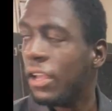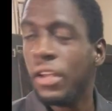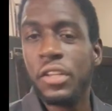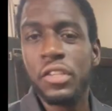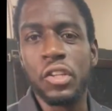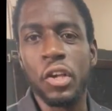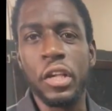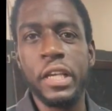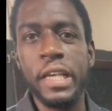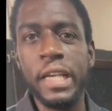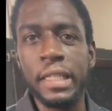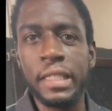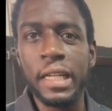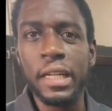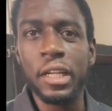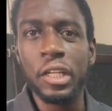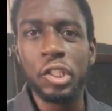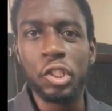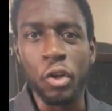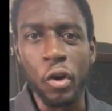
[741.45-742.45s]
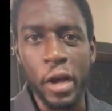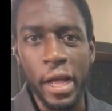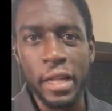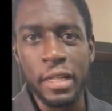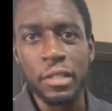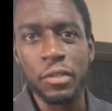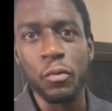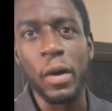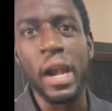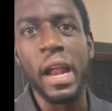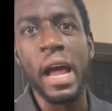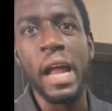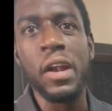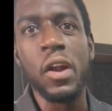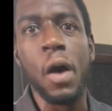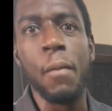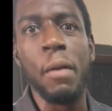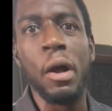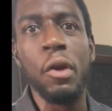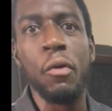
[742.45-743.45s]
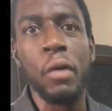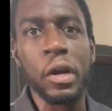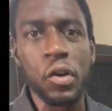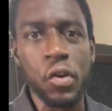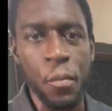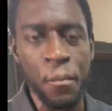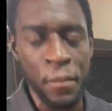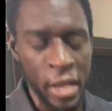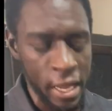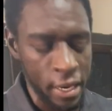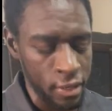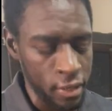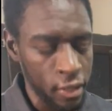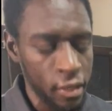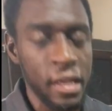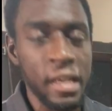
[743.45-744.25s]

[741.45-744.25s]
So heating the joint, what I normally recommend